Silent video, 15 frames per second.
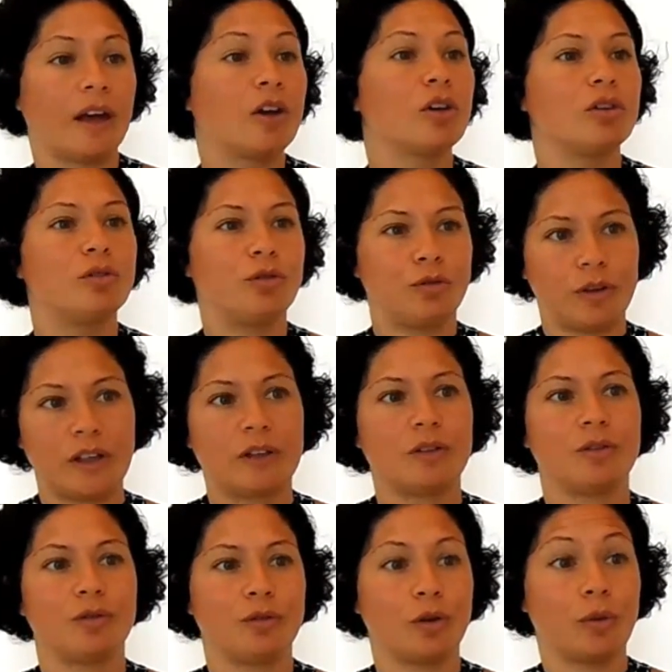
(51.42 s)
a good
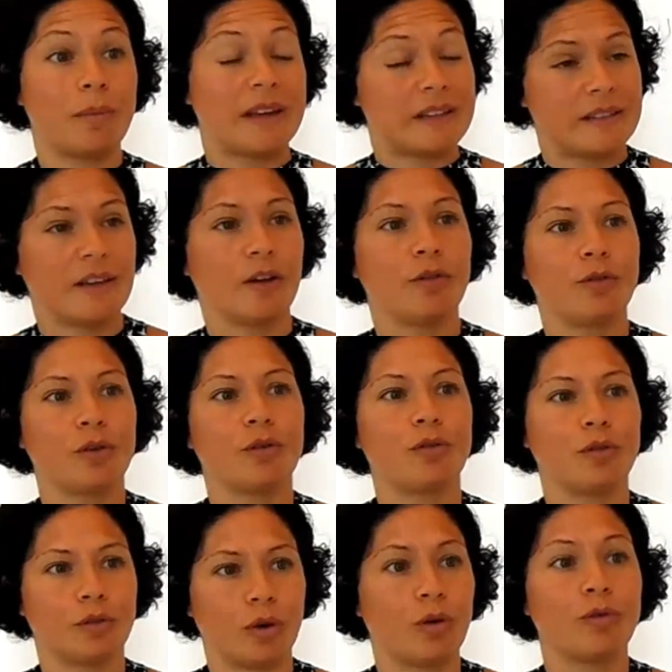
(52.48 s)
fit for myself or,
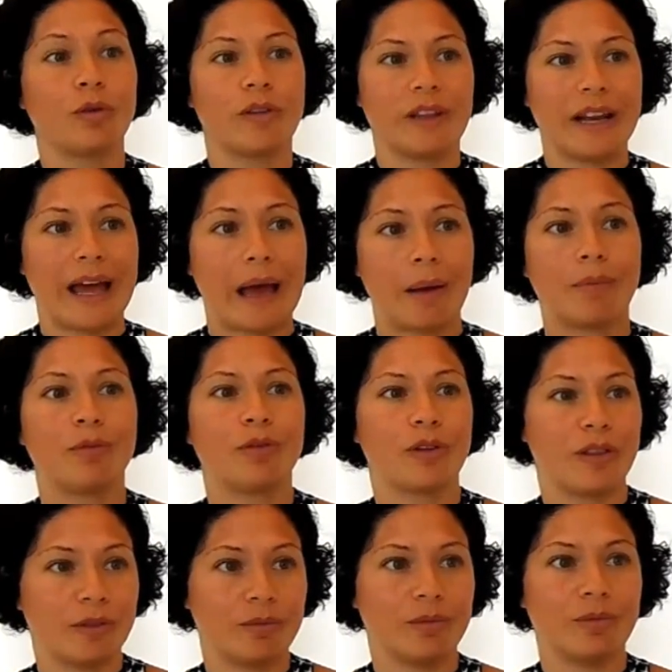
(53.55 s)
or for the lab,
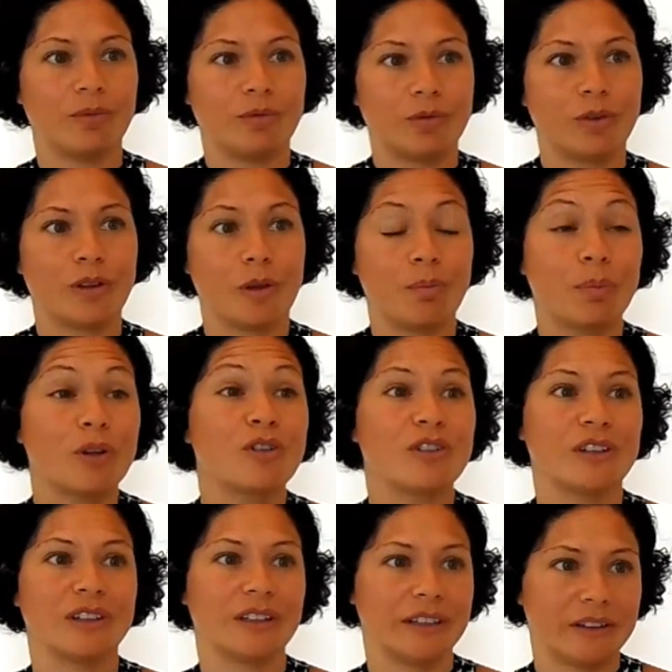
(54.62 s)
for the, for the
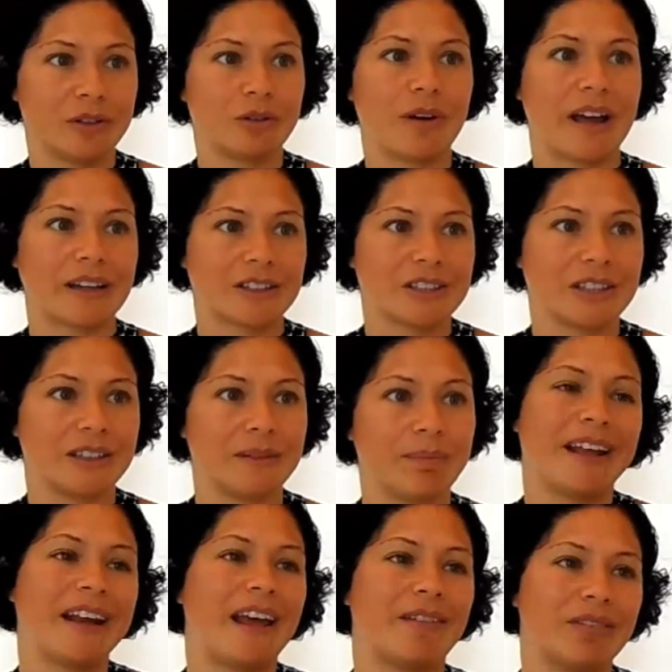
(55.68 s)
personal interaction.
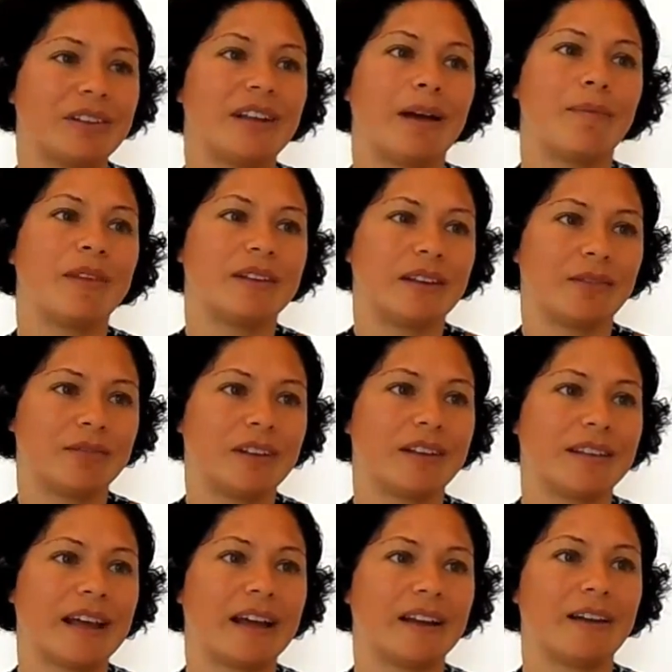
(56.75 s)
And every time that I've
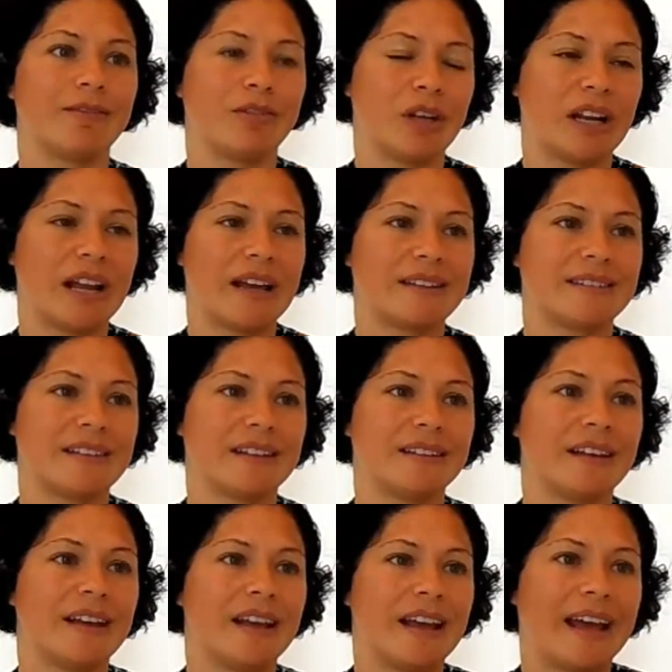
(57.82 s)
done that, I've realized
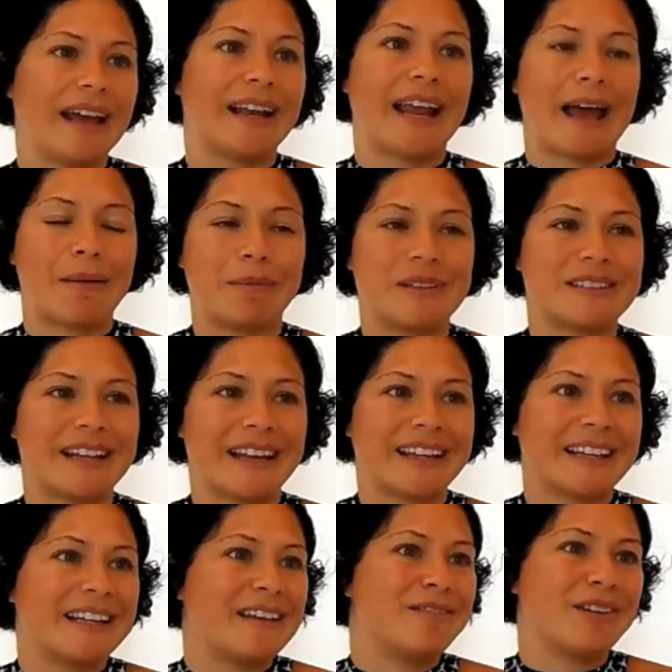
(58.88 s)
that a lab is
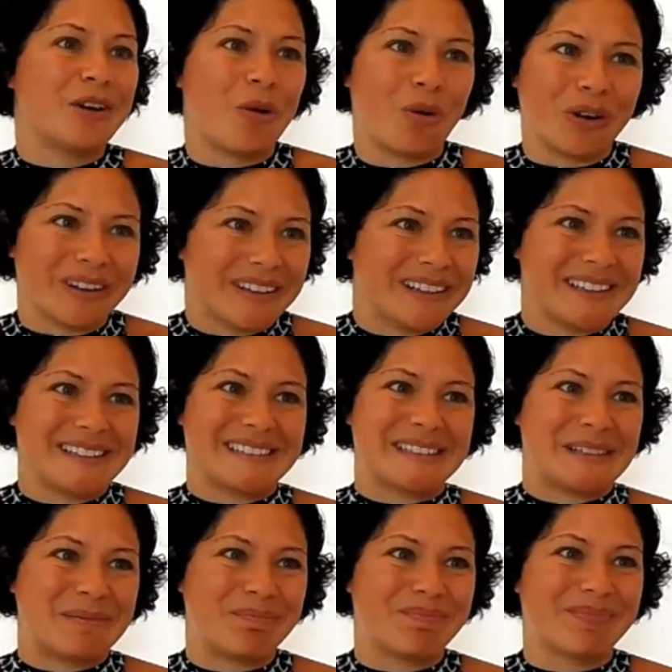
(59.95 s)
like a living
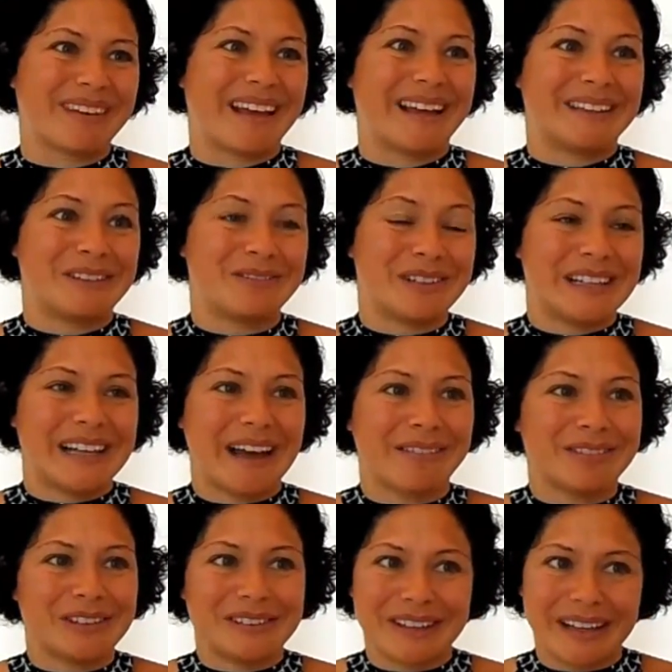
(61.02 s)
organism and you really
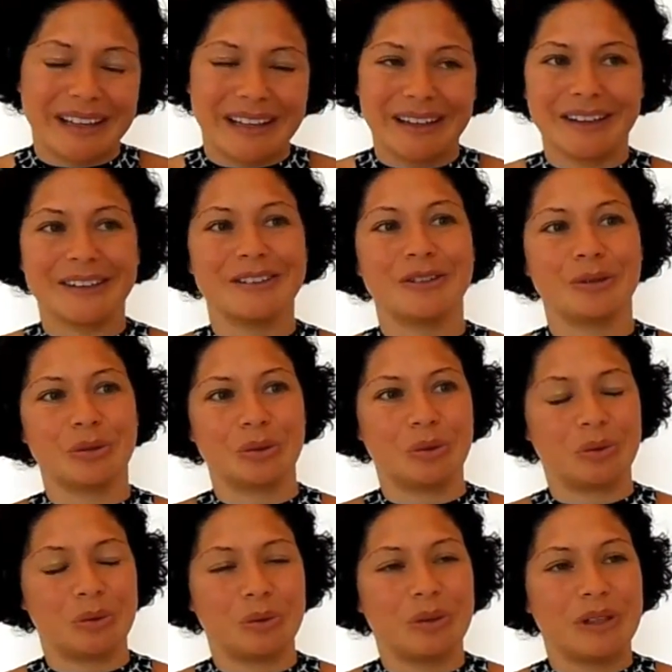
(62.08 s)
have to take care
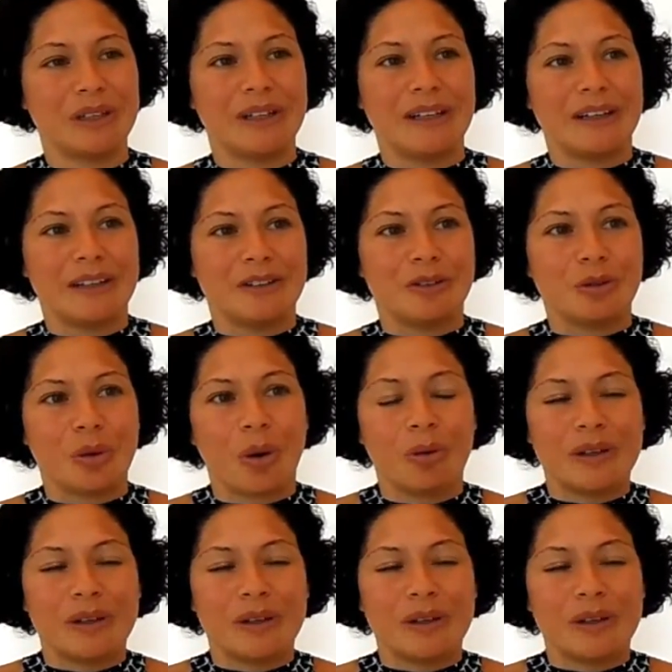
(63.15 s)
to to